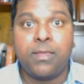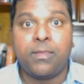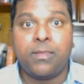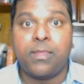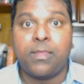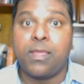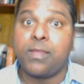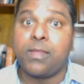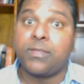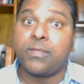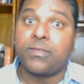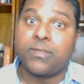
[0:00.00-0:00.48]

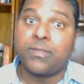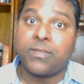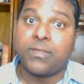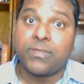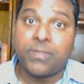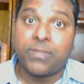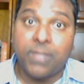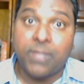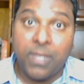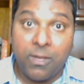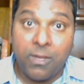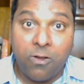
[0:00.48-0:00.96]
there is
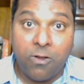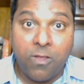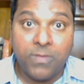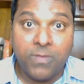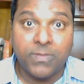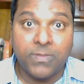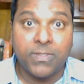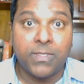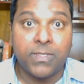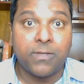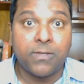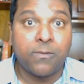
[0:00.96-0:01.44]

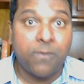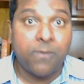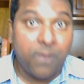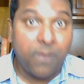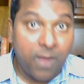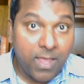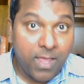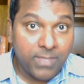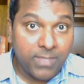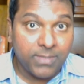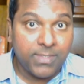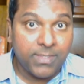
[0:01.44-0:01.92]
sclerosing
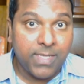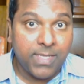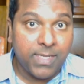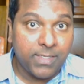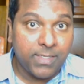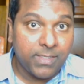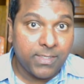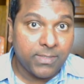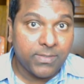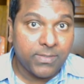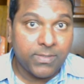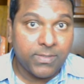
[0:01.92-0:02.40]

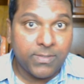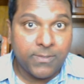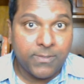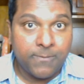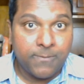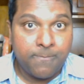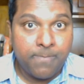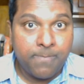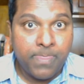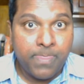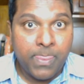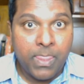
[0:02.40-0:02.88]

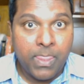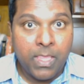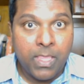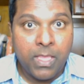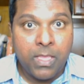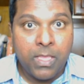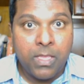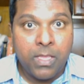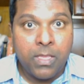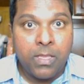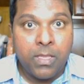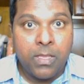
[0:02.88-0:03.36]
cholangitis,
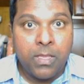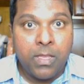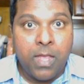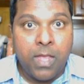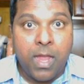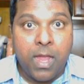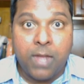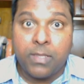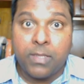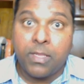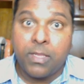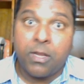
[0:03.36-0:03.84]

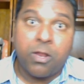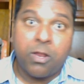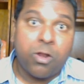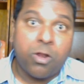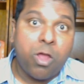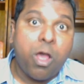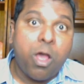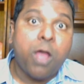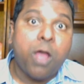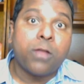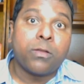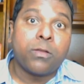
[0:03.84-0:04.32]
and there
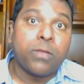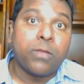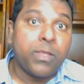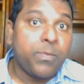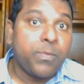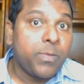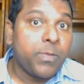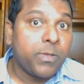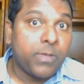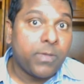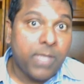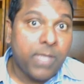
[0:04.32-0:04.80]
are
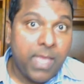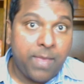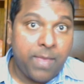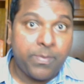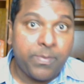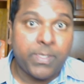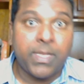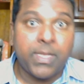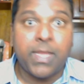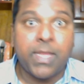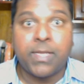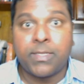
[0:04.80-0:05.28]
autoimmune
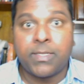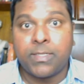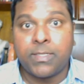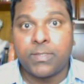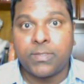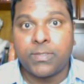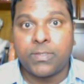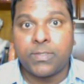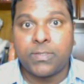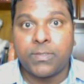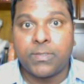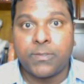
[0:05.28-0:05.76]

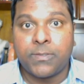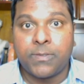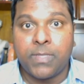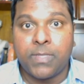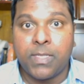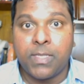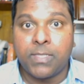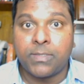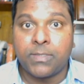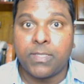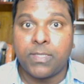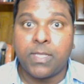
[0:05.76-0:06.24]
hepatitis,
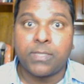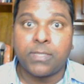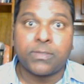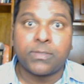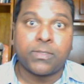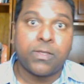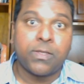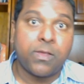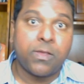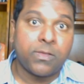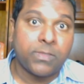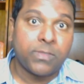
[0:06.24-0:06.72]
there is
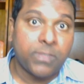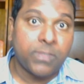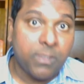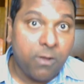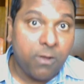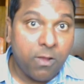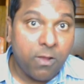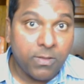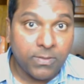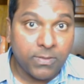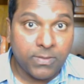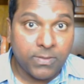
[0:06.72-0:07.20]
also
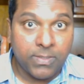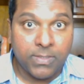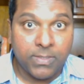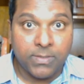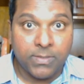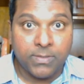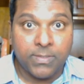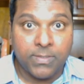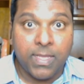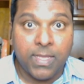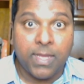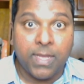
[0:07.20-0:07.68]

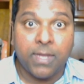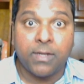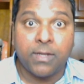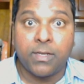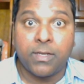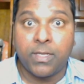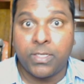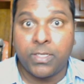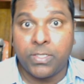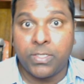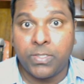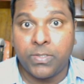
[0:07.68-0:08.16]
cirrhosis
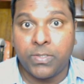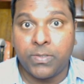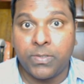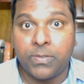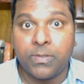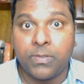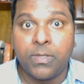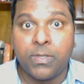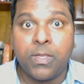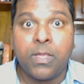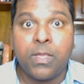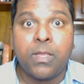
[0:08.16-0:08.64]
secondary
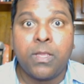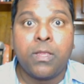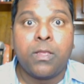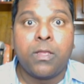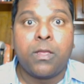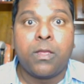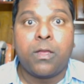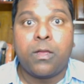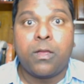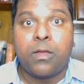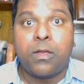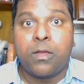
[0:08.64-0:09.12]
to
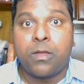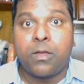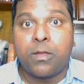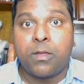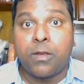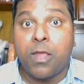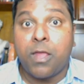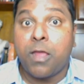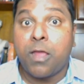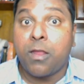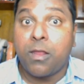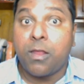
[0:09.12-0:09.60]
uh,
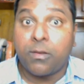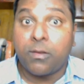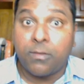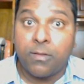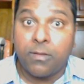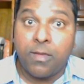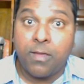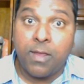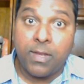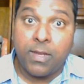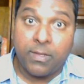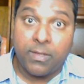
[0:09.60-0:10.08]

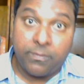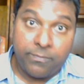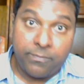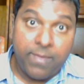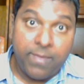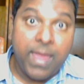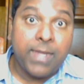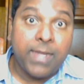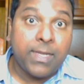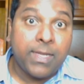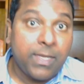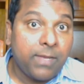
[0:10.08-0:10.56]
non-alcoholic
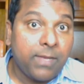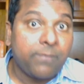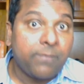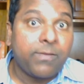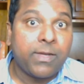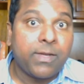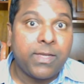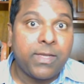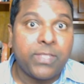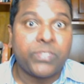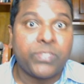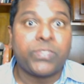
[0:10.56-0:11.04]
fatty
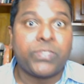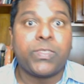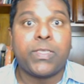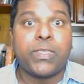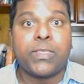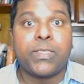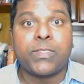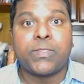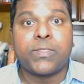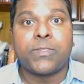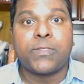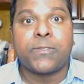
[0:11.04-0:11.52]
liver
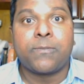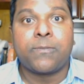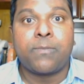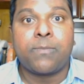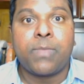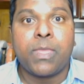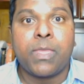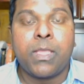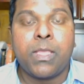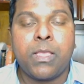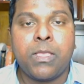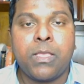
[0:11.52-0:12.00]
disease.
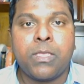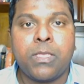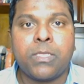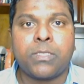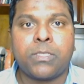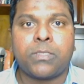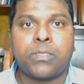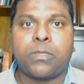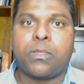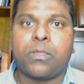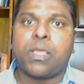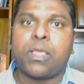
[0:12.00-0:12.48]

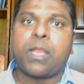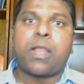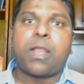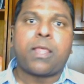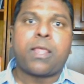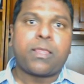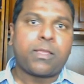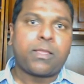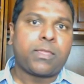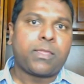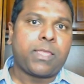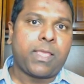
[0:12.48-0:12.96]
So there are
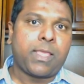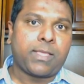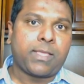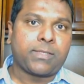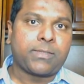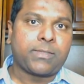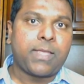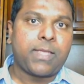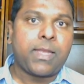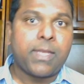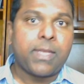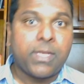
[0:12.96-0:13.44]
other
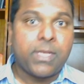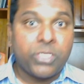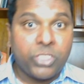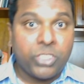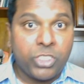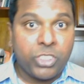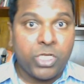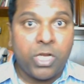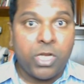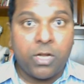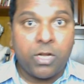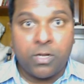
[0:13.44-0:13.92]
things, and in
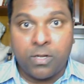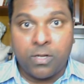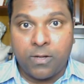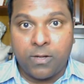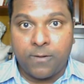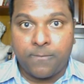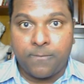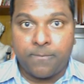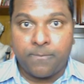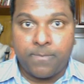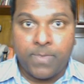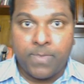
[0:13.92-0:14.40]

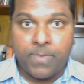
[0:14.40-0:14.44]
children,